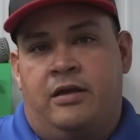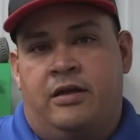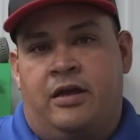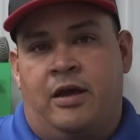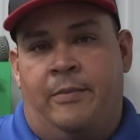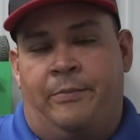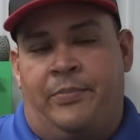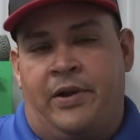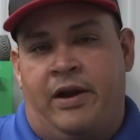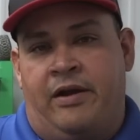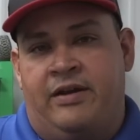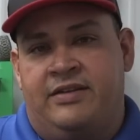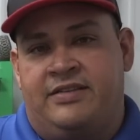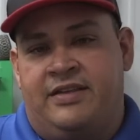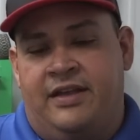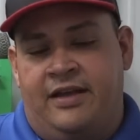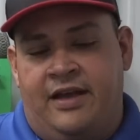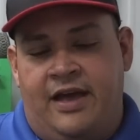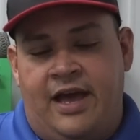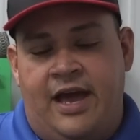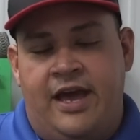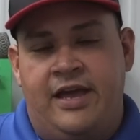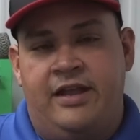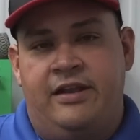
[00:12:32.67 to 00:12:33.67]

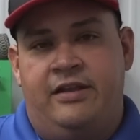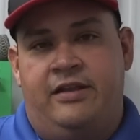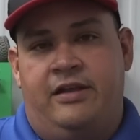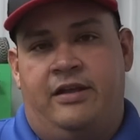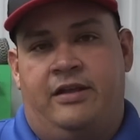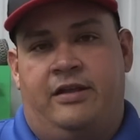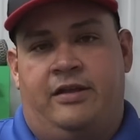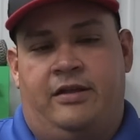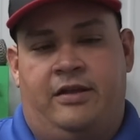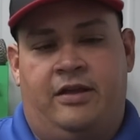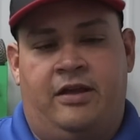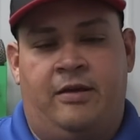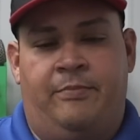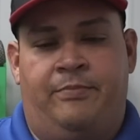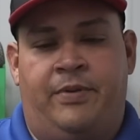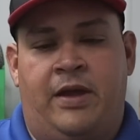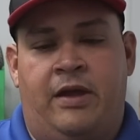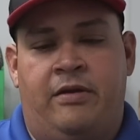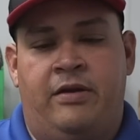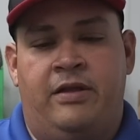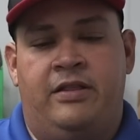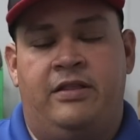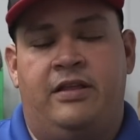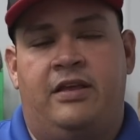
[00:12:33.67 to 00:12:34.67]
comparison guide
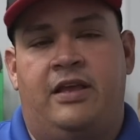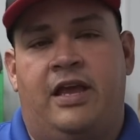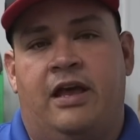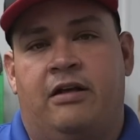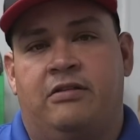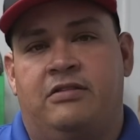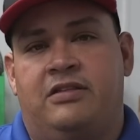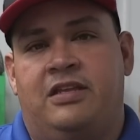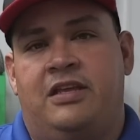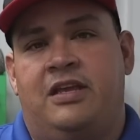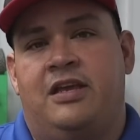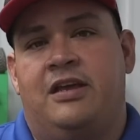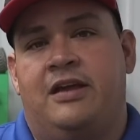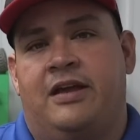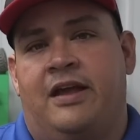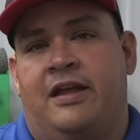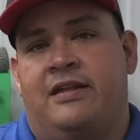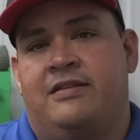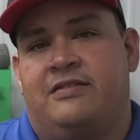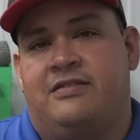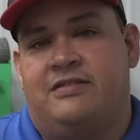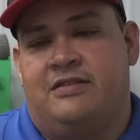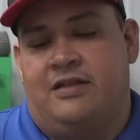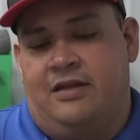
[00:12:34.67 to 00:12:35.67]
comparing the LT
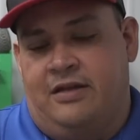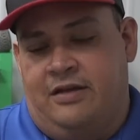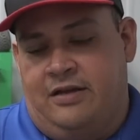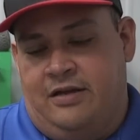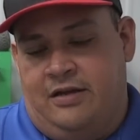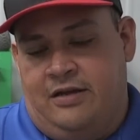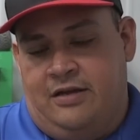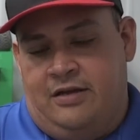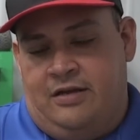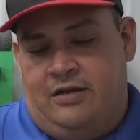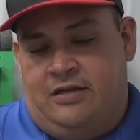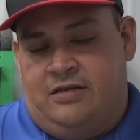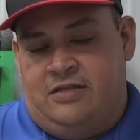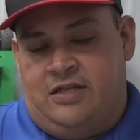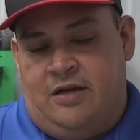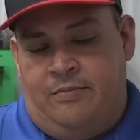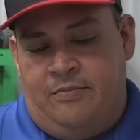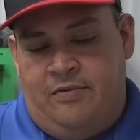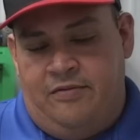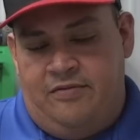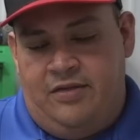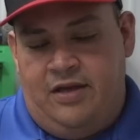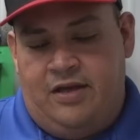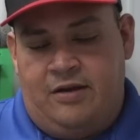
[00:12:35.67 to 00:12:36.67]
against
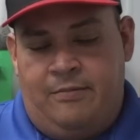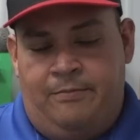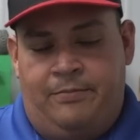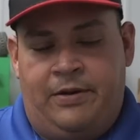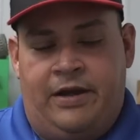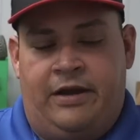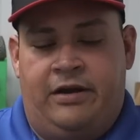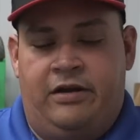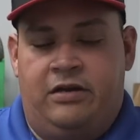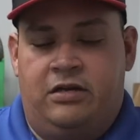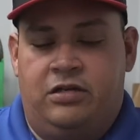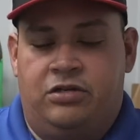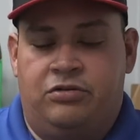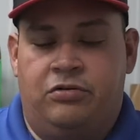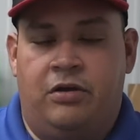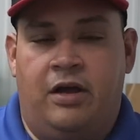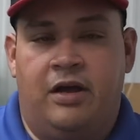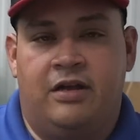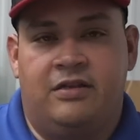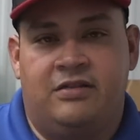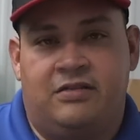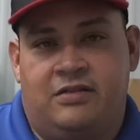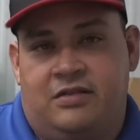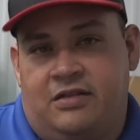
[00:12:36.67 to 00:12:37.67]
some of the competitors'
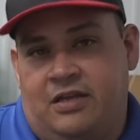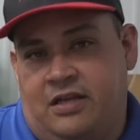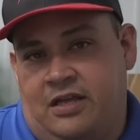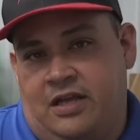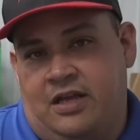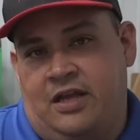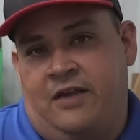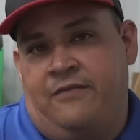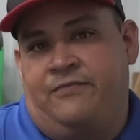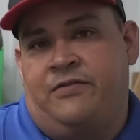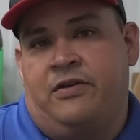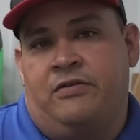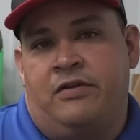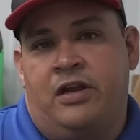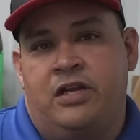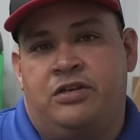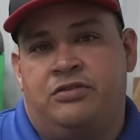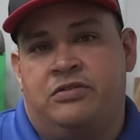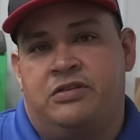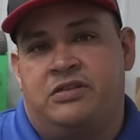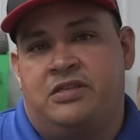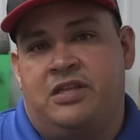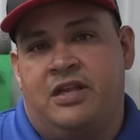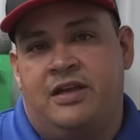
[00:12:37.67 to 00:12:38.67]
trucks. If you're
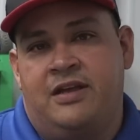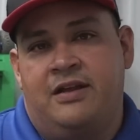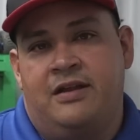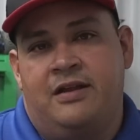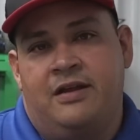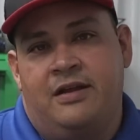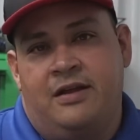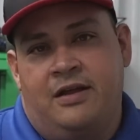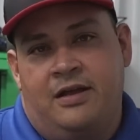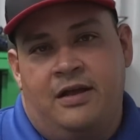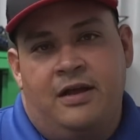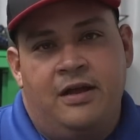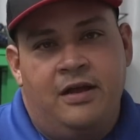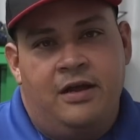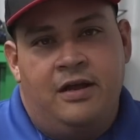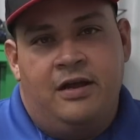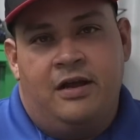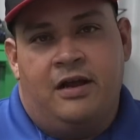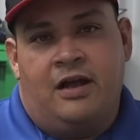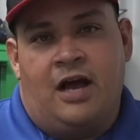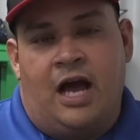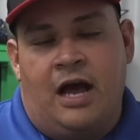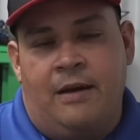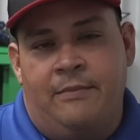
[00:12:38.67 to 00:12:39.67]
interested,
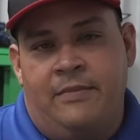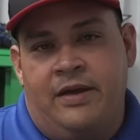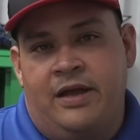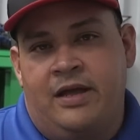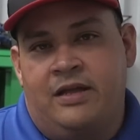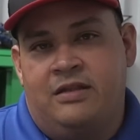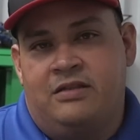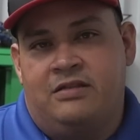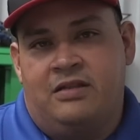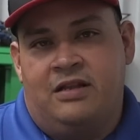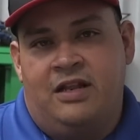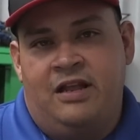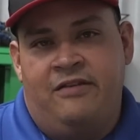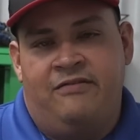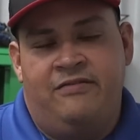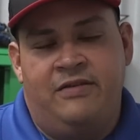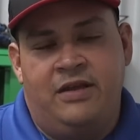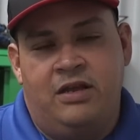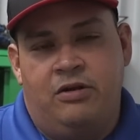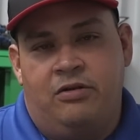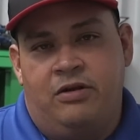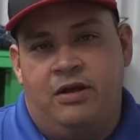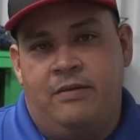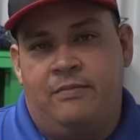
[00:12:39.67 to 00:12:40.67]
comment, leave
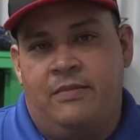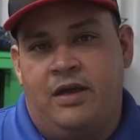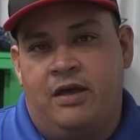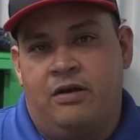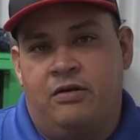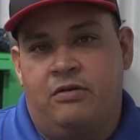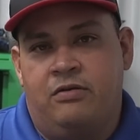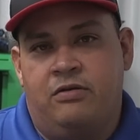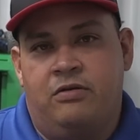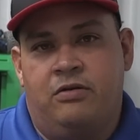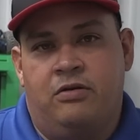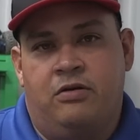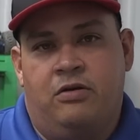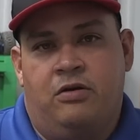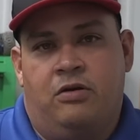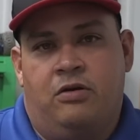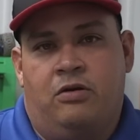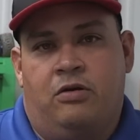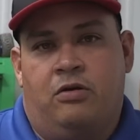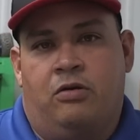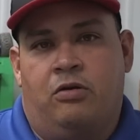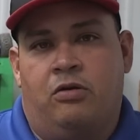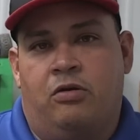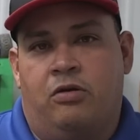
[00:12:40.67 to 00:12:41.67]
me your email,
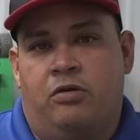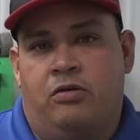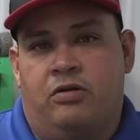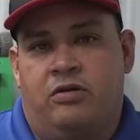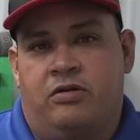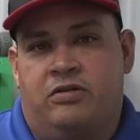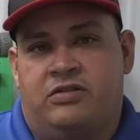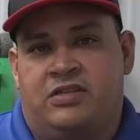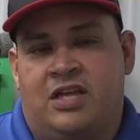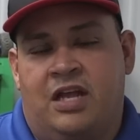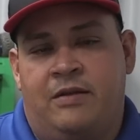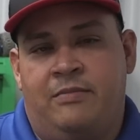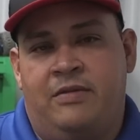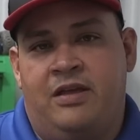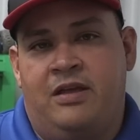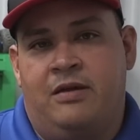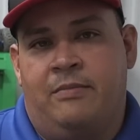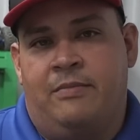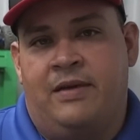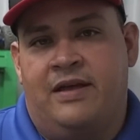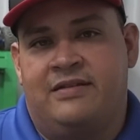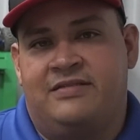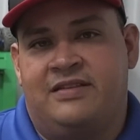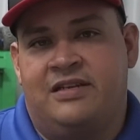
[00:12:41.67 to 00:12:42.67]
or send me a
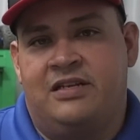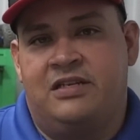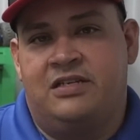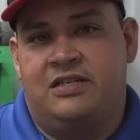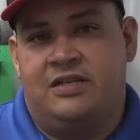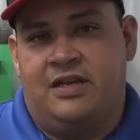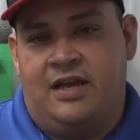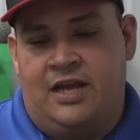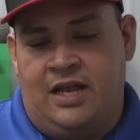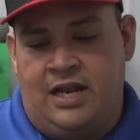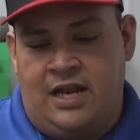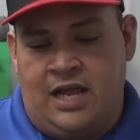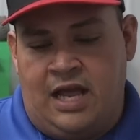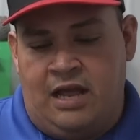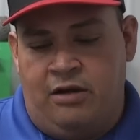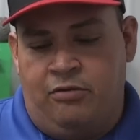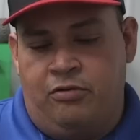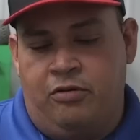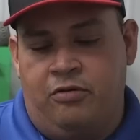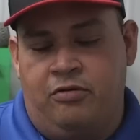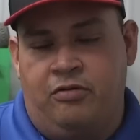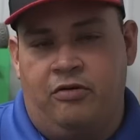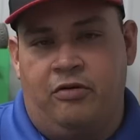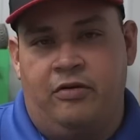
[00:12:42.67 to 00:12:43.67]
message and I
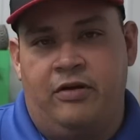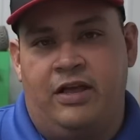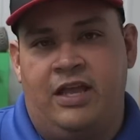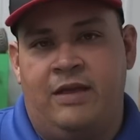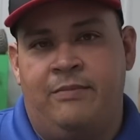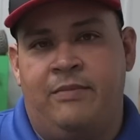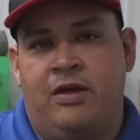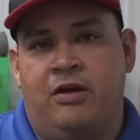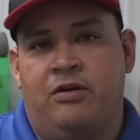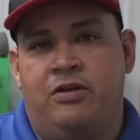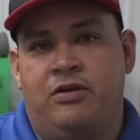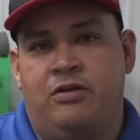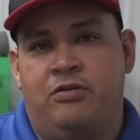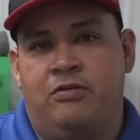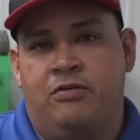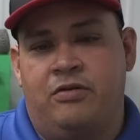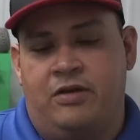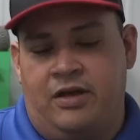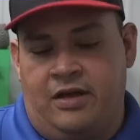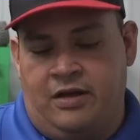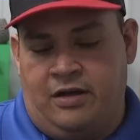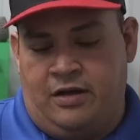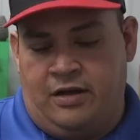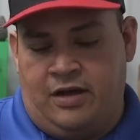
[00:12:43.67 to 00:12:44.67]
will email you
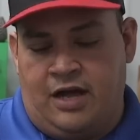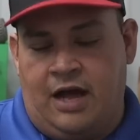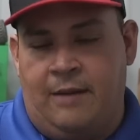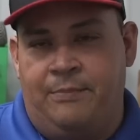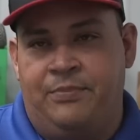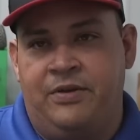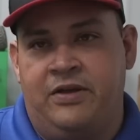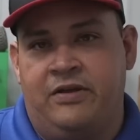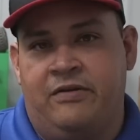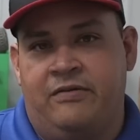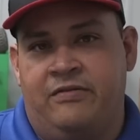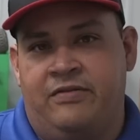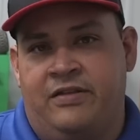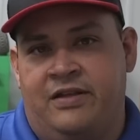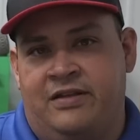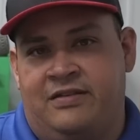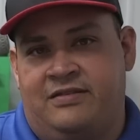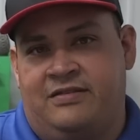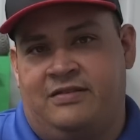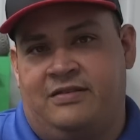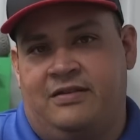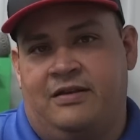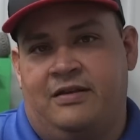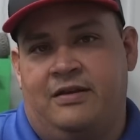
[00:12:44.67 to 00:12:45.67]
a copy of
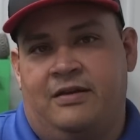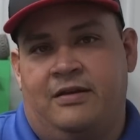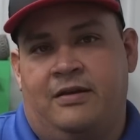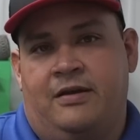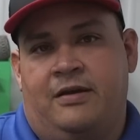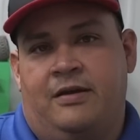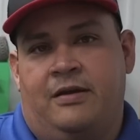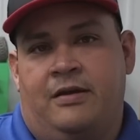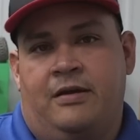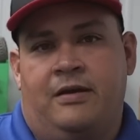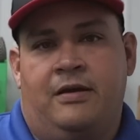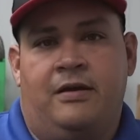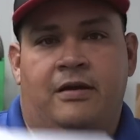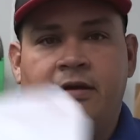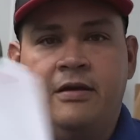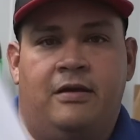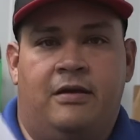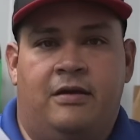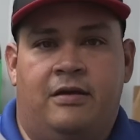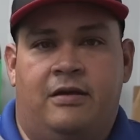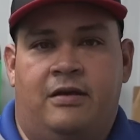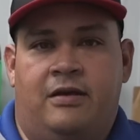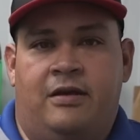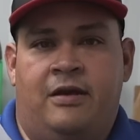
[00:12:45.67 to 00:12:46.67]
this
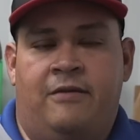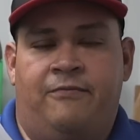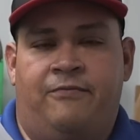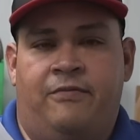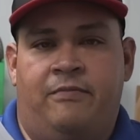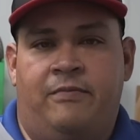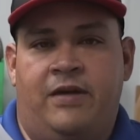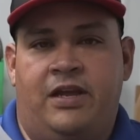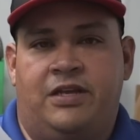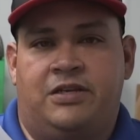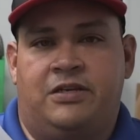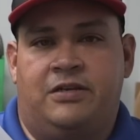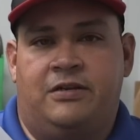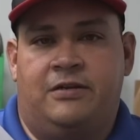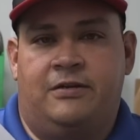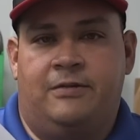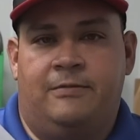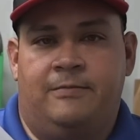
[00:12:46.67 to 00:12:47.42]
information.